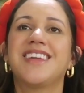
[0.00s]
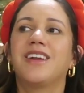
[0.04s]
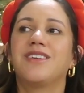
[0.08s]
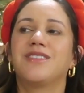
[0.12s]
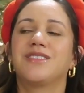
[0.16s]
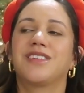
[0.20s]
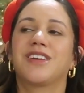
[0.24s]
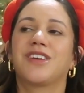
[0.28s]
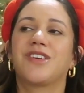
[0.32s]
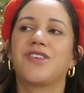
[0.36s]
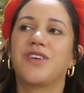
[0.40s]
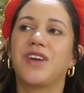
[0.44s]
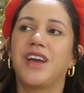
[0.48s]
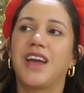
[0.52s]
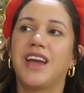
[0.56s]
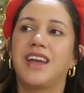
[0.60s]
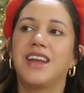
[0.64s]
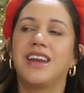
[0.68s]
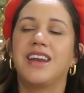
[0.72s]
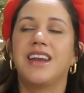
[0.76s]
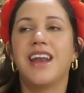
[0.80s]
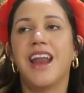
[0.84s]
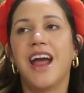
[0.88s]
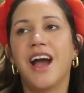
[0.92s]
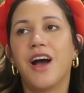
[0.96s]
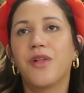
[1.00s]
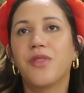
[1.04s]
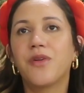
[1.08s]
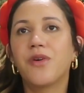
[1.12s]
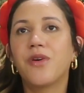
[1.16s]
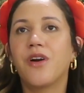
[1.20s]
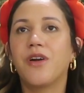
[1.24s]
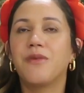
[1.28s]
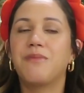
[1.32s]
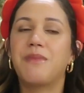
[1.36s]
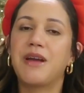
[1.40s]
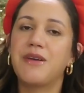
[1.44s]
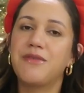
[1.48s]
And I was like, okay, now they're
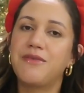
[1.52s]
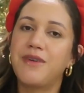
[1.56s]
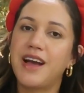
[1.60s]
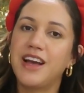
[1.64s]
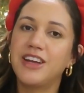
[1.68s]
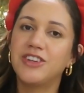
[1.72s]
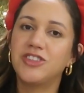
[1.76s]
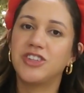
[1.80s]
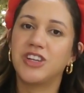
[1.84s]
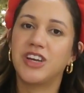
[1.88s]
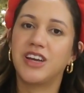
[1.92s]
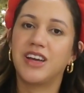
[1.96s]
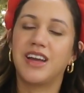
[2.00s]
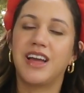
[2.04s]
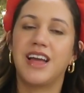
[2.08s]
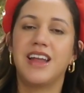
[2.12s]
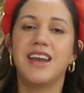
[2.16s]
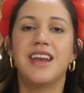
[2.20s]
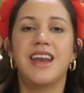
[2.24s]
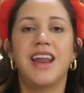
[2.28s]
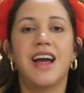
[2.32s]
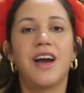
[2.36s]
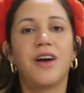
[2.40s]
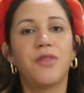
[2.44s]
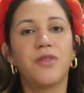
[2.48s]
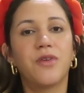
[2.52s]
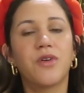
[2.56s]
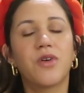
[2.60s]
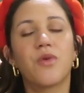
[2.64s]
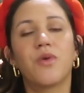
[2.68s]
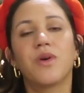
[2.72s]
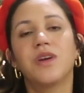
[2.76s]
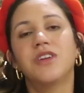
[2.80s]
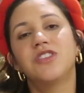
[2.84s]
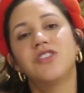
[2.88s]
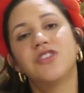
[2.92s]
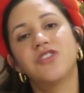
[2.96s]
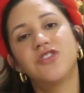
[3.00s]
on my fascia and now they're
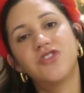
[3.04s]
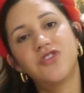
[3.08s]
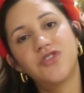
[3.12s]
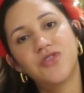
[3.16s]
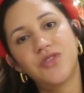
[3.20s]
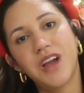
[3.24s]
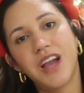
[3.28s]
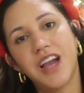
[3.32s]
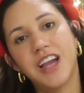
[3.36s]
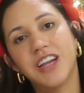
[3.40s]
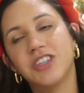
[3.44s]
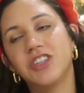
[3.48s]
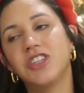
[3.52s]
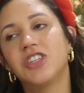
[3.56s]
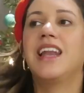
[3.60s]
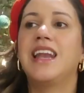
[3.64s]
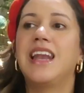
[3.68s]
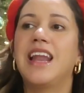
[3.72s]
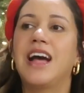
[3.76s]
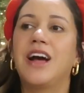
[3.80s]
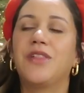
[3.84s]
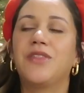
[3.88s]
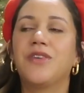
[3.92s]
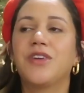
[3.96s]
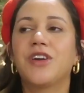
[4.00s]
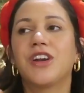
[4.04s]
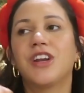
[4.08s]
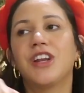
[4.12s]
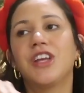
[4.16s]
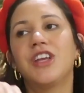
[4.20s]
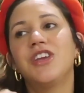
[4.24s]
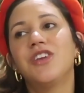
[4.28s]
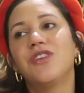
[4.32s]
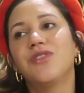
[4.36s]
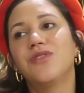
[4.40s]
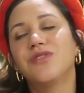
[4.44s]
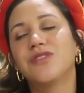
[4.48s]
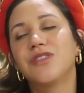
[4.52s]
going to stretch and now they're going to
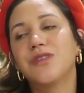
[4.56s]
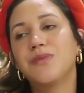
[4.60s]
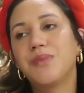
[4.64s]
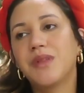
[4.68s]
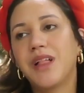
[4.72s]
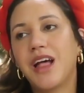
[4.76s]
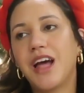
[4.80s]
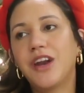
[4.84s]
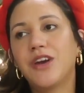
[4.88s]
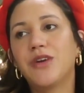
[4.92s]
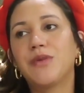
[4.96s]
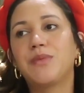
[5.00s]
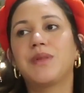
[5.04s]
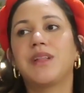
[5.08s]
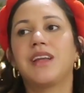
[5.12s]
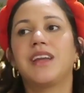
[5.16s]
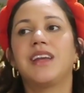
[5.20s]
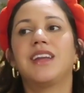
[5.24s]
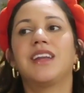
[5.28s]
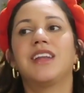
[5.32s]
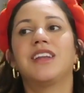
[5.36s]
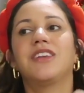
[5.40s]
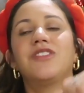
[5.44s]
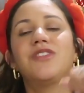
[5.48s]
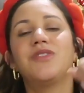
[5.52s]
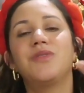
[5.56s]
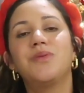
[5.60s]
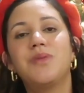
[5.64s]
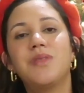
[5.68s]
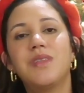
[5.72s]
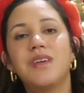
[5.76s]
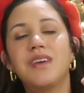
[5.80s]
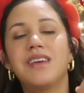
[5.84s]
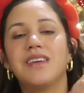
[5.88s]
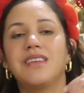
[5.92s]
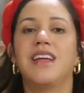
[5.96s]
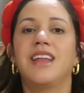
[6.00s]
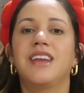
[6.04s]
use the bladder blade and do
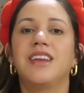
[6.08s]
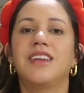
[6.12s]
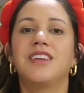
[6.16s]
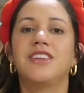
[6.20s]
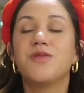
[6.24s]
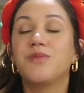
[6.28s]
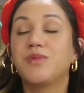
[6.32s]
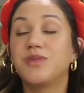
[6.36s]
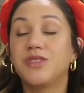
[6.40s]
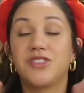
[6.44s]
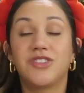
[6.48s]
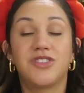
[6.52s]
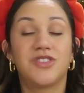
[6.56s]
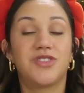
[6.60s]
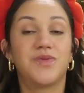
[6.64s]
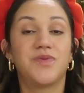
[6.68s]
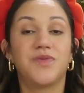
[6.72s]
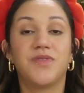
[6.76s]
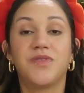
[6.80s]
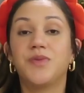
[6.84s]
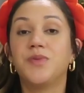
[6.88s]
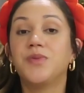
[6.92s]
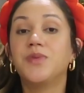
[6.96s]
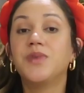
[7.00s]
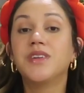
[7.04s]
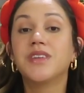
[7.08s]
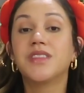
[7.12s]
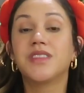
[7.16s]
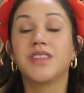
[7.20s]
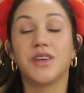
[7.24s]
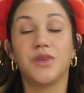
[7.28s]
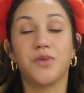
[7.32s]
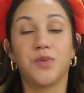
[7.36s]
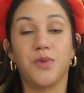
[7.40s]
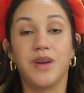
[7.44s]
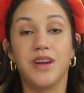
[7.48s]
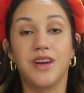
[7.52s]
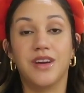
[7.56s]
this. And it was just really
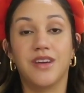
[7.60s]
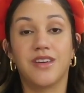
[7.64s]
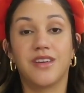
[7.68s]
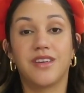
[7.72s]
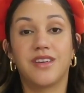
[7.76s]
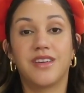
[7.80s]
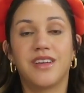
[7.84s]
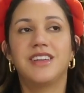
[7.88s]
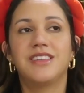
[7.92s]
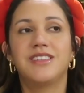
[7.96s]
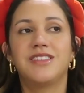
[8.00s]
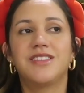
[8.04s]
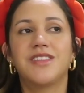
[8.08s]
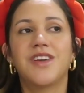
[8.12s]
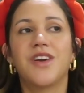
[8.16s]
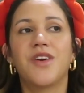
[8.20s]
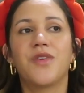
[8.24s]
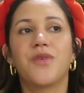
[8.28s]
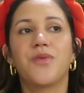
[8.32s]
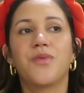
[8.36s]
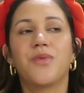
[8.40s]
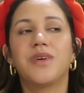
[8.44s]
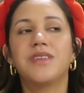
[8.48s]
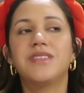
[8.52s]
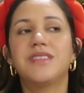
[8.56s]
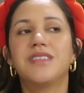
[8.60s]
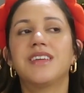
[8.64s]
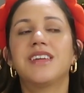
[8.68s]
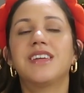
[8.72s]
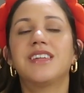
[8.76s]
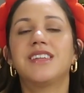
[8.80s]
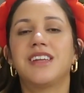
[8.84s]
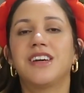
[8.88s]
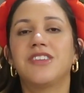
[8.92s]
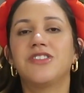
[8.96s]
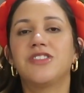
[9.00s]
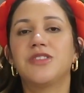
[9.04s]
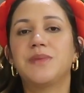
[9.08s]
weird. And so once I get
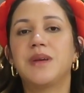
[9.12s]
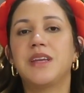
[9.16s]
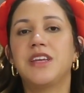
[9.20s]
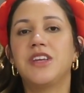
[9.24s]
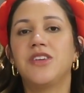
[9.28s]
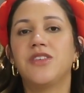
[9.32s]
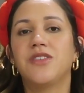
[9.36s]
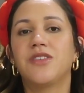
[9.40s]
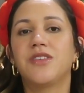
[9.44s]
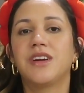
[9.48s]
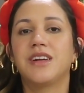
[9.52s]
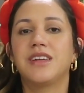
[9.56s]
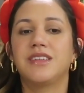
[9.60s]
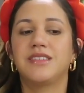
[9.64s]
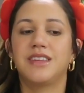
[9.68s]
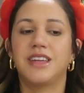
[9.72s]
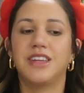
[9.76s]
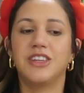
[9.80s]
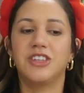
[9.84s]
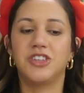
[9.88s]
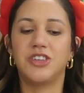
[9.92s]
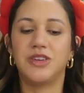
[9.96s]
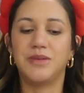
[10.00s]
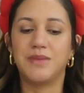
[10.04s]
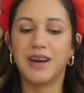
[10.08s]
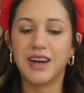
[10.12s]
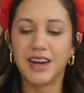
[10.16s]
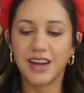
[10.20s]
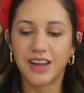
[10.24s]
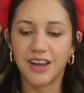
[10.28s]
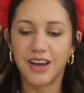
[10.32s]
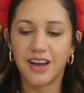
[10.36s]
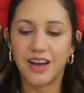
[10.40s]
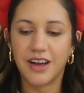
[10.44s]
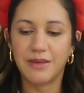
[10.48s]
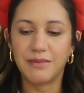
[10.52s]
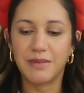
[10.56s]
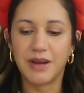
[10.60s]
down to my uterus and she made a
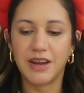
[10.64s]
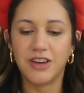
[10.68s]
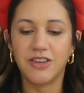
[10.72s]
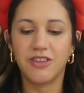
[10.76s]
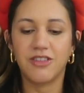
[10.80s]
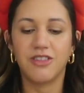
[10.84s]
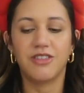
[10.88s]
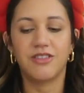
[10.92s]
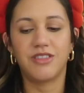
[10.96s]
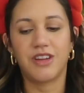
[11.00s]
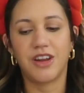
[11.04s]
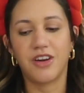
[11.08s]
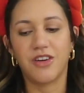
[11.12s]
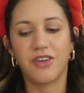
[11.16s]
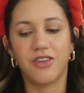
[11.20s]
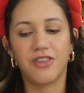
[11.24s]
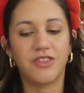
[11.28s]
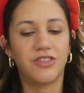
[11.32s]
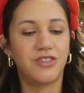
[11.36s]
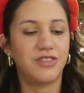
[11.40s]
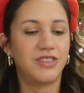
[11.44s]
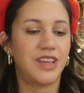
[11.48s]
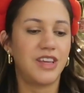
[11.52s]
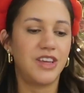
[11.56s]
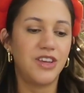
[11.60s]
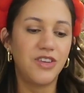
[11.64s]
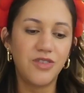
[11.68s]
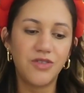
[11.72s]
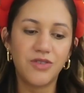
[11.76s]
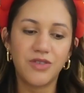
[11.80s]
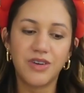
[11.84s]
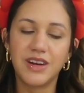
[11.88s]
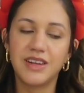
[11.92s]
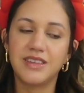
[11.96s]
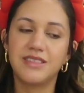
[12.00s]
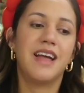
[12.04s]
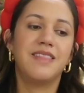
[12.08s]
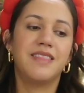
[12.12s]
cut on my uterus, I heard her say
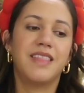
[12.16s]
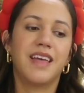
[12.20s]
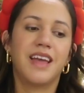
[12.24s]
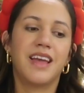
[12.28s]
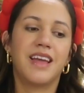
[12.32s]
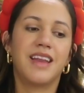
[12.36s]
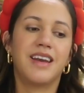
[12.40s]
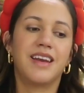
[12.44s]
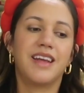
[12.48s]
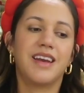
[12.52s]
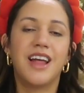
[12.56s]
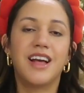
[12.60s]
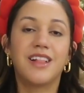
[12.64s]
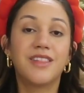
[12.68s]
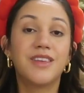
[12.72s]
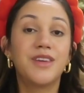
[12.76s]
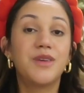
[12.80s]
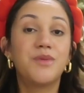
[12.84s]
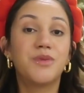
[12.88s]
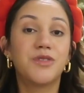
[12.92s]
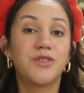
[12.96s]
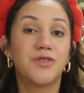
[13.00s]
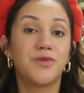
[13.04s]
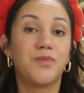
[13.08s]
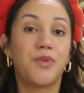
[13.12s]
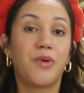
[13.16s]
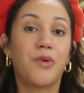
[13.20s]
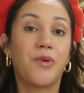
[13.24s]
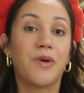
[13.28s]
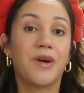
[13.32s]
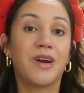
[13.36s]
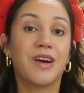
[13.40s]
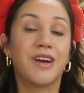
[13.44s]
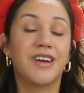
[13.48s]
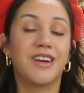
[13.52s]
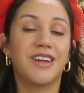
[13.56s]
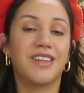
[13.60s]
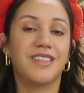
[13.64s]
uterus, and then Nellie was
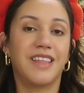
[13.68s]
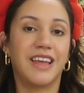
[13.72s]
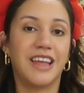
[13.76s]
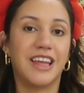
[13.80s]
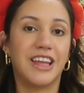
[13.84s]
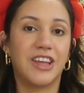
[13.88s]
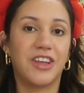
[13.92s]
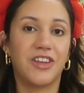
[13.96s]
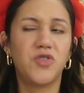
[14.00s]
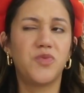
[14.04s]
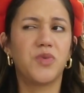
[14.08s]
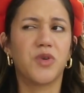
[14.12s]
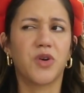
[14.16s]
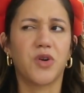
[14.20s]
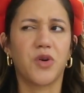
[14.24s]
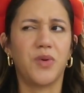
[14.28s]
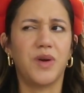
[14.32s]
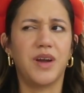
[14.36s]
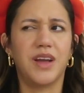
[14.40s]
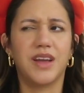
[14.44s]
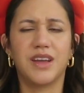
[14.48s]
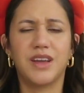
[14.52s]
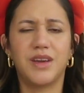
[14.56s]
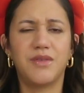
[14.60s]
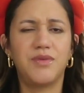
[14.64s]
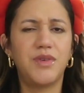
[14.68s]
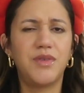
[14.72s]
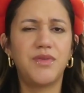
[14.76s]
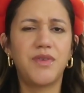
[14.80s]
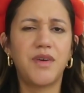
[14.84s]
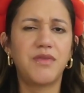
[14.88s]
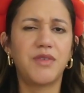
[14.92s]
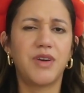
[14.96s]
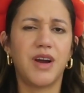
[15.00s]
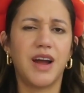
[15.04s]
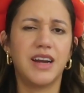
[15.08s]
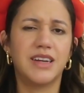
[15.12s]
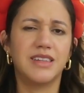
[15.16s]
born like super quick. If you've
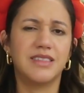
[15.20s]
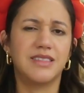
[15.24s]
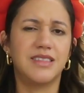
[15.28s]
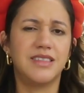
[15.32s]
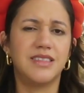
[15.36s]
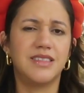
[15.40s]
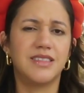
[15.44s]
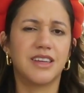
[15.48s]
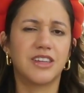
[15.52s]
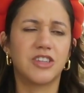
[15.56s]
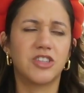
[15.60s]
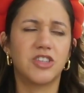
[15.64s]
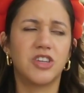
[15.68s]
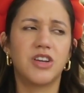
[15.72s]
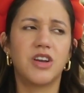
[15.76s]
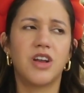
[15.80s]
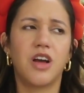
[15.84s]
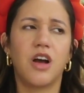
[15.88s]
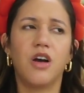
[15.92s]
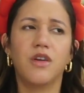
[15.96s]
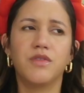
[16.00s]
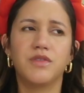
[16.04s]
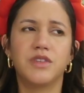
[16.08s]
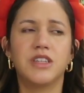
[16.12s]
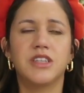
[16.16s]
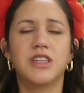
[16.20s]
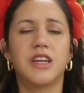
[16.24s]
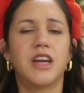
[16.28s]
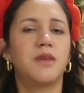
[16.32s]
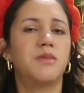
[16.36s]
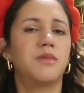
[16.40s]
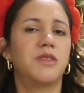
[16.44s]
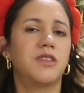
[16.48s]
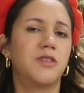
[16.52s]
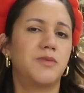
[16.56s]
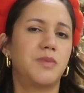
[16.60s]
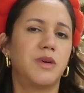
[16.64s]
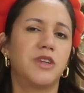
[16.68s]
ever had a C-section,
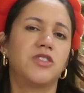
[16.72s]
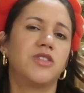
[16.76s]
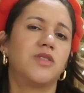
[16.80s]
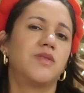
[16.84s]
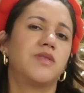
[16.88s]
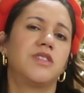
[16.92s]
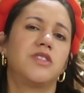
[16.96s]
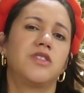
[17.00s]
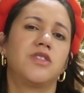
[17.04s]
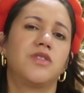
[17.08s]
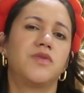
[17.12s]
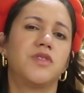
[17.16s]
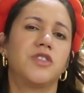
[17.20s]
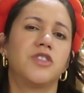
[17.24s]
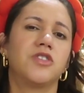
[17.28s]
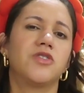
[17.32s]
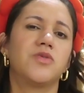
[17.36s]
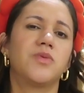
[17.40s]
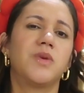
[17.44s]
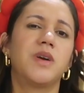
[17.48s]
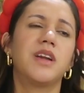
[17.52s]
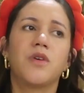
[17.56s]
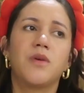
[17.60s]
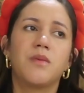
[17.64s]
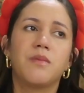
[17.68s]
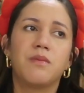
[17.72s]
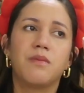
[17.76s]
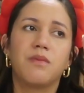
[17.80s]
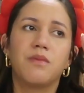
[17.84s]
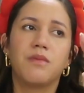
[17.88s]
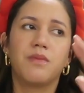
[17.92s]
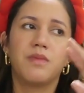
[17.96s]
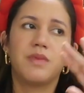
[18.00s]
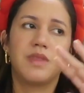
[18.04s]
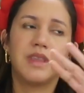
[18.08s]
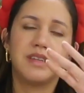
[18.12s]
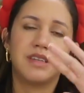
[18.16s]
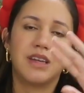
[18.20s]
oftentimes, especially if it's your first one, from
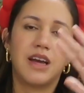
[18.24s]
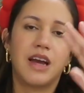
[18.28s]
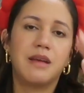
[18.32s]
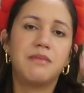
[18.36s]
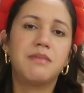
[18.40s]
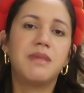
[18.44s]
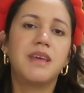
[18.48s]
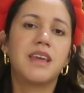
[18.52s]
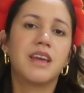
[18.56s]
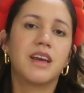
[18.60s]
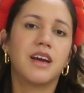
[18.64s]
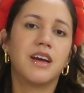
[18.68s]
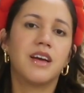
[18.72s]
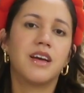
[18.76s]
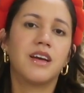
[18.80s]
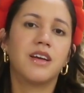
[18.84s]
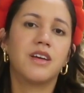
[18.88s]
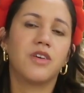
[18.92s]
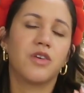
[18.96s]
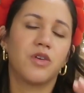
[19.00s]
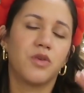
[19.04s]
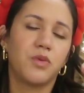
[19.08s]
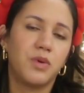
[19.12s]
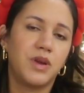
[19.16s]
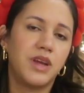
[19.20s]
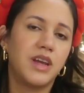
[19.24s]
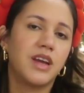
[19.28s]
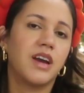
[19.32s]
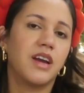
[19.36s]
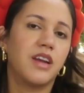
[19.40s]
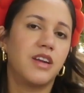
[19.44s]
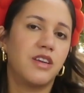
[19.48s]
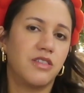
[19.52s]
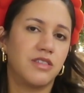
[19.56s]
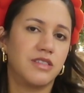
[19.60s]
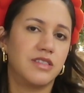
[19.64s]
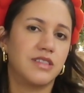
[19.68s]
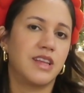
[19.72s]
the time they cut or we cut
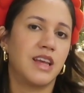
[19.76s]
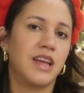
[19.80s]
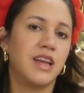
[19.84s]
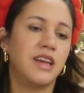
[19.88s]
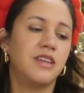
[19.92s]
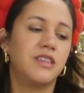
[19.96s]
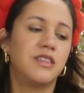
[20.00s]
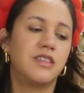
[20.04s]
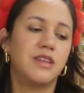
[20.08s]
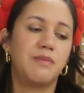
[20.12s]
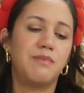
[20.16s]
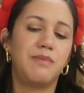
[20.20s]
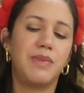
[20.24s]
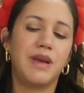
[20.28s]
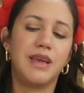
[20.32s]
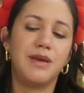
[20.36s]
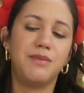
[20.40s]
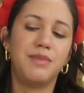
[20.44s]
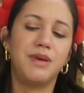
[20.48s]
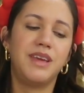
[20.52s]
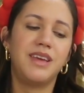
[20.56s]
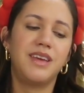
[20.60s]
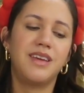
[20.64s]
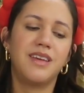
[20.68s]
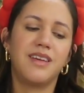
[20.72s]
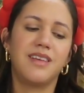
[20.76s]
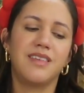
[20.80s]
your skin to baby